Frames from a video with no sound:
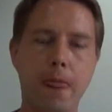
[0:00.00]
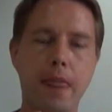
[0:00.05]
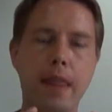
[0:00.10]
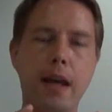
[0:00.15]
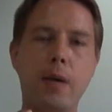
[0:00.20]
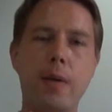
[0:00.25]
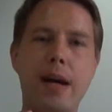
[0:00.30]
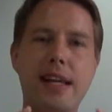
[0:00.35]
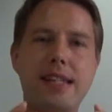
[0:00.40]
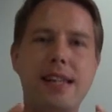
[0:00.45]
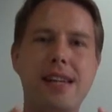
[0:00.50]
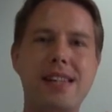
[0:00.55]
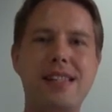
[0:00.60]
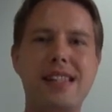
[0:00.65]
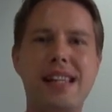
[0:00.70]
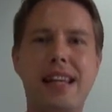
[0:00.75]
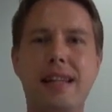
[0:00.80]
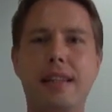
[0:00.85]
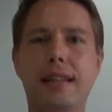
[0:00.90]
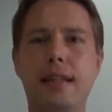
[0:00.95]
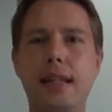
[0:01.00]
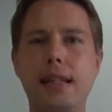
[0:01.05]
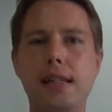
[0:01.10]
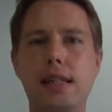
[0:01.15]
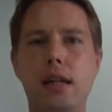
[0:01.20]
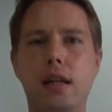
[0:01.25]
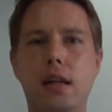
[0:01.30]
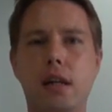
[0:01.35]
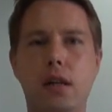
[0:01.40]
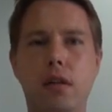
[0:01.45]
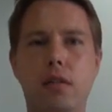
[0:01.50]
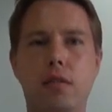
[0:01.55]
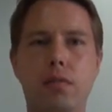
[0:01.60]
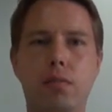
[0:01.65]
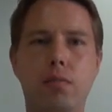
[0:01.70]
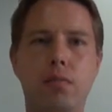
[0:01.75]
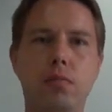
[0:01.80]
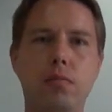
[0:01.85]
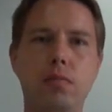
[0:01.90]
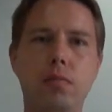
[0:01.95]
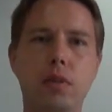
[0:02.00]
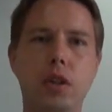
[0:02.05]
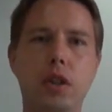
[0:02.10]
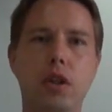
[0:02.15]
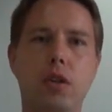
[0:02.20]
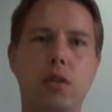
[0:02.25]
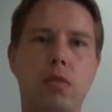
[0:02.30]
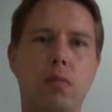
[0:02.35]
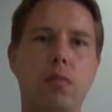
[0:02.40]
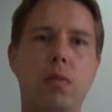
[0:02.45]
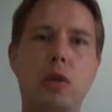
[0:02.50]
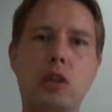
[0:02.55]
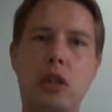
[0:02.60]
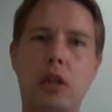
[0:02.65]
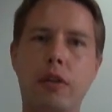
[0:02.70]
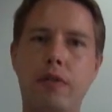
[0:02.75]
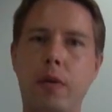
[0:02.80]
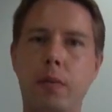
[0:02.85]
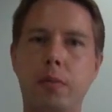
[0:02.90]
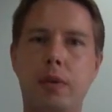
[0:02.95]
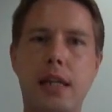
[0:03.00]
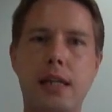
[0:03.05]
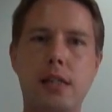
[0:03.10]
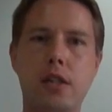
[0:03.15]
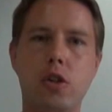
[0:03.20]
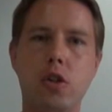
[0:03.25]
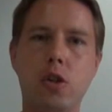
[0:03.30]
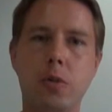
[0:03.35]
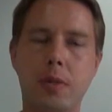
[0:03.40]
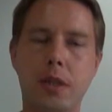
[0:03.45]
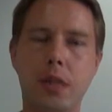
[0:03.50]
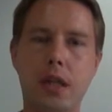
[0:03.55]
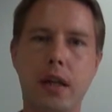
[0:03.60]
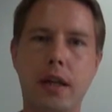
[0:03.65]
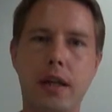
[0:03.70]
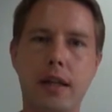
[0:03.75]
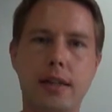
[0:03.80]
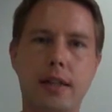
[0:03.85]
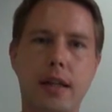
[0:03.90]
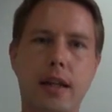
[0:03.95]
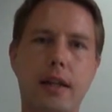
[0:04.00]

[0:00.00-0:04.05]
Now, as I said, these are mostly from test tube studies,